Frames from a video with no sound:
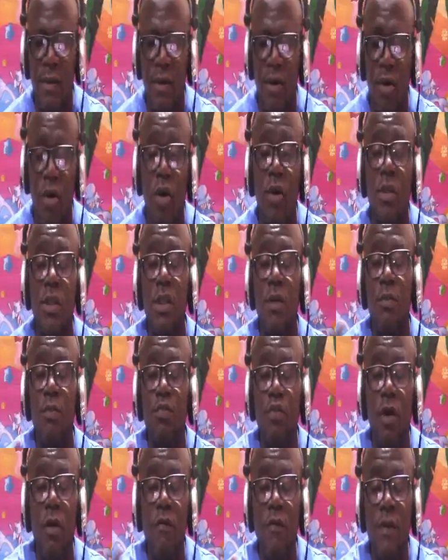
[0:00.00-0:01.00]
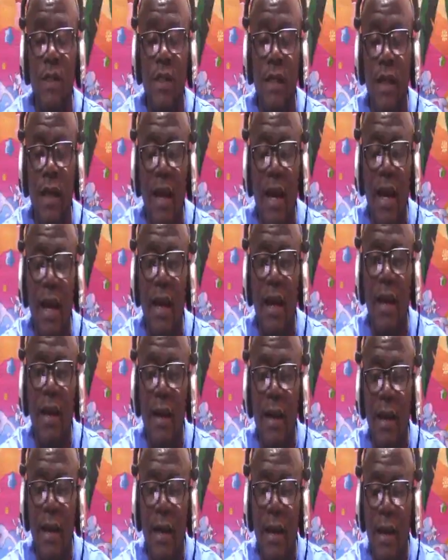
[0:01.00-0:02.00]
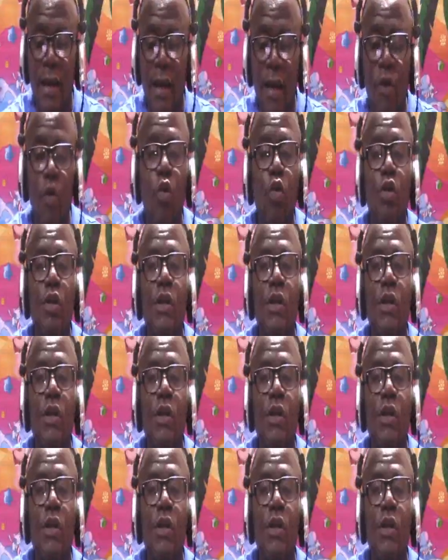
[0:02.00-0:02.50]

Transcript: Also, Prof, the her, nko